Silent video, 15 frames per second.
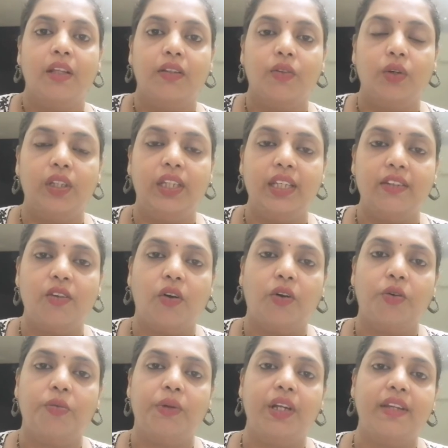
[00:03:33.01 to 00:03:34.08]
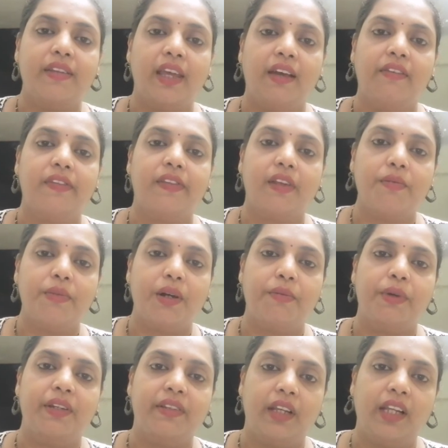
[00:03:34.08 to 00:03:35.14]
So these documents have some
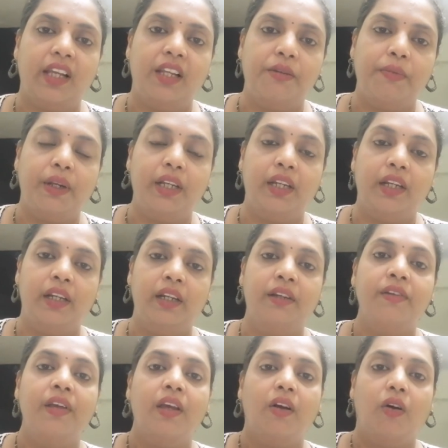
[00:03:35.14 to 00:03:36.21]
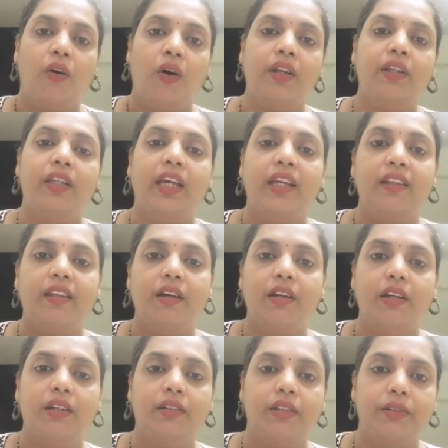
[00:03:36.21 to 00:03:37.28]
commercial element in it, or there is
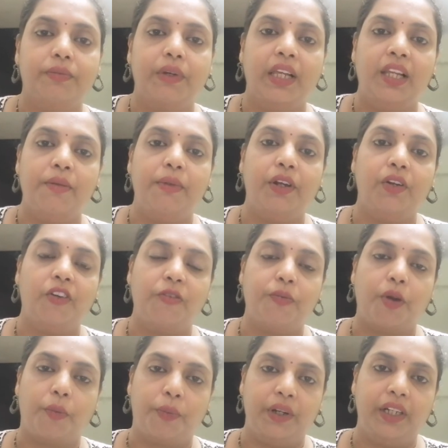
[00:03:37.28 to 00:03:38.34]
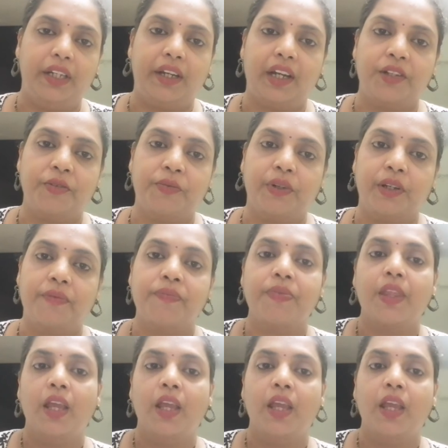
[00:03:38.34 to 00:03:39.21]
a element of property transfer.